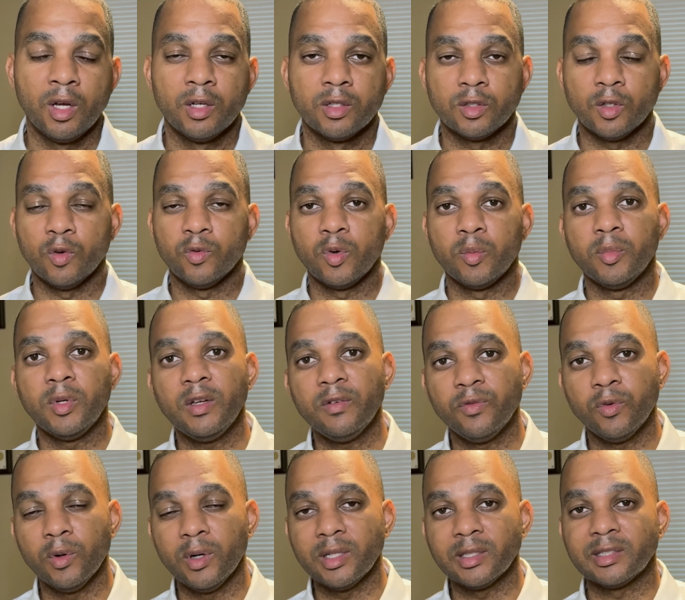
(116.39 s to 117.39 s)
So for me,
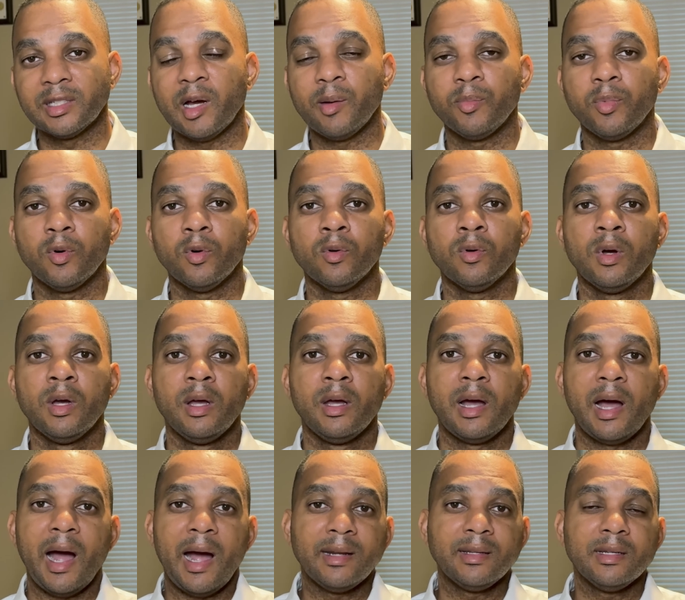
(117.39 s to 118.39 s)
for example,
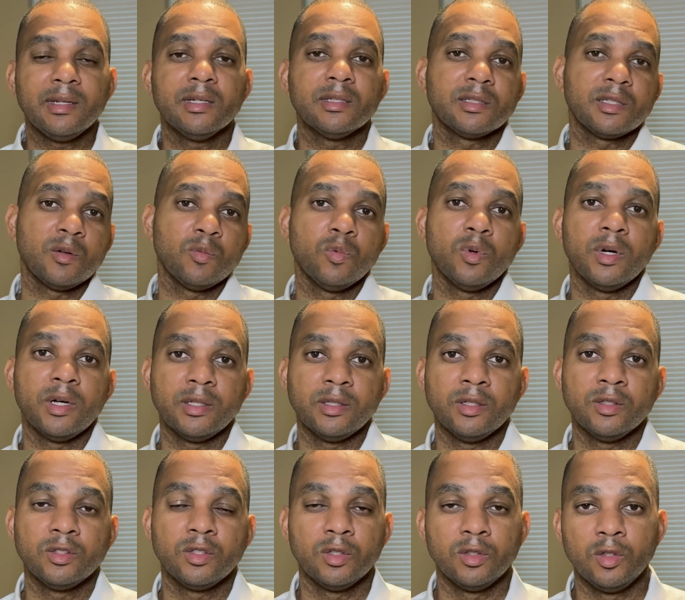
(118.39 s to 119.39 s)
I needed
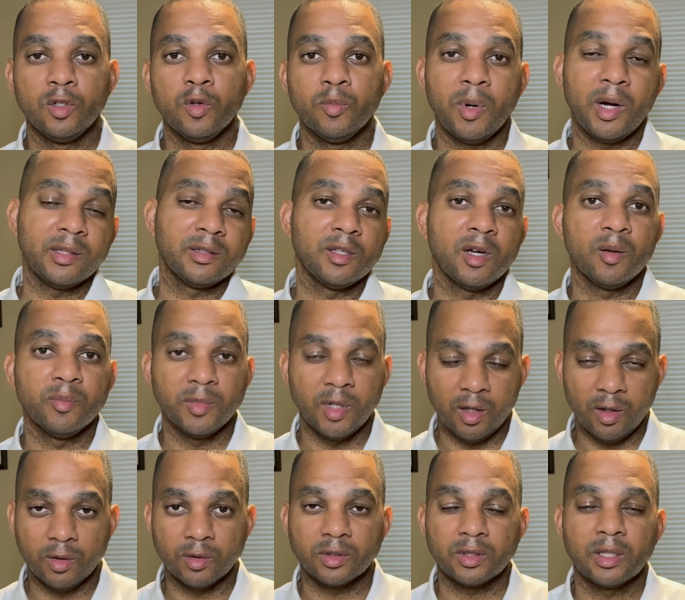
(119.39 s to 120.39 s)
someone to do my
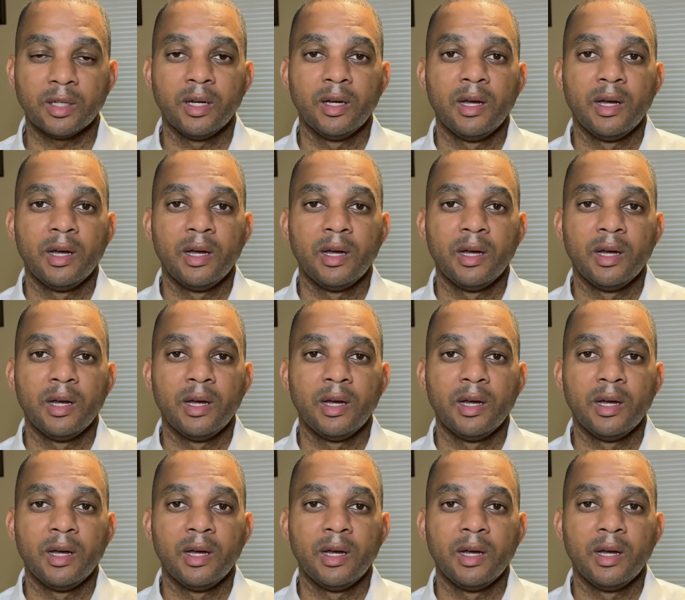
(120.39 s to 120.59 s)
thumbnails.